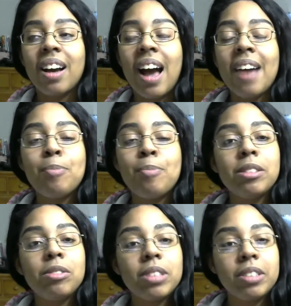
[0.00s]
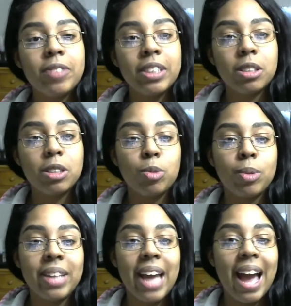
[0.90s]
I've been to conventions
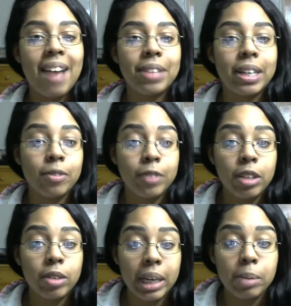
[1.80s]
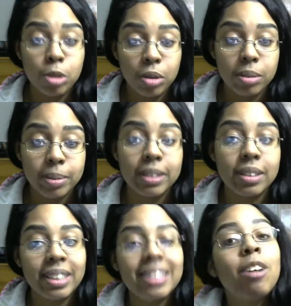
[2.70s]
where they have like video game tournaments,
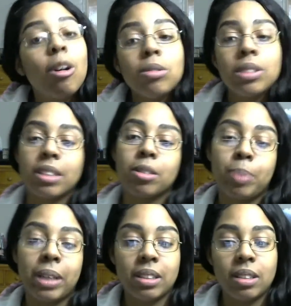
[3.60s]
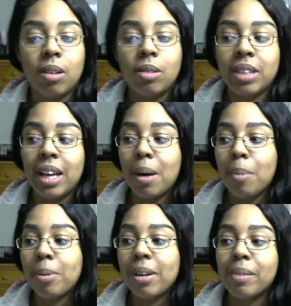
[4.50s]
and then those took place in a hotel,
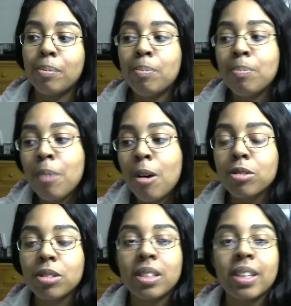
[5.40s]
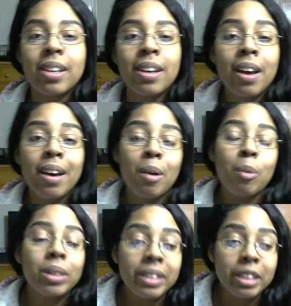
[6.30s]
but mostly
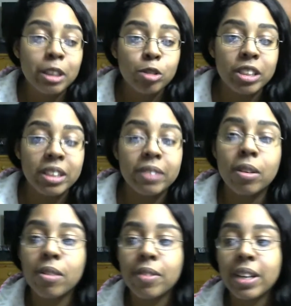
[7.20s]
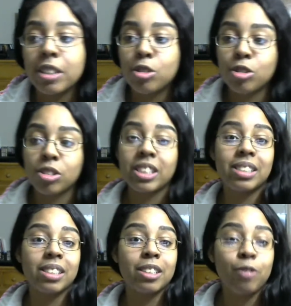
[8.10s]
with the huge Evo event, usually
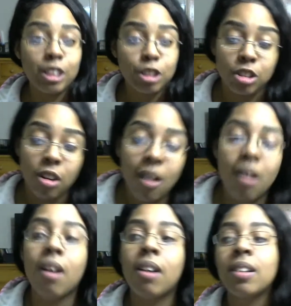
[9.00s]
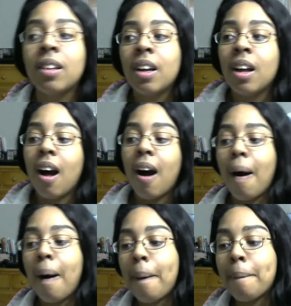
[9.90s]
it's a convention hall.
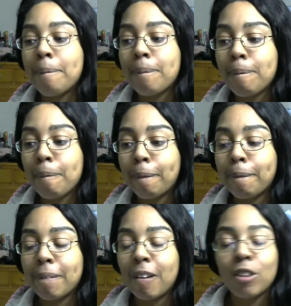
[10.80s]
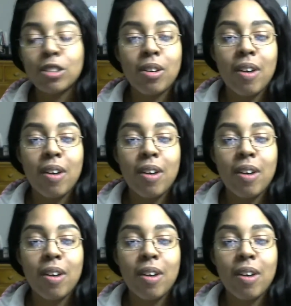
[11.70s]
Also,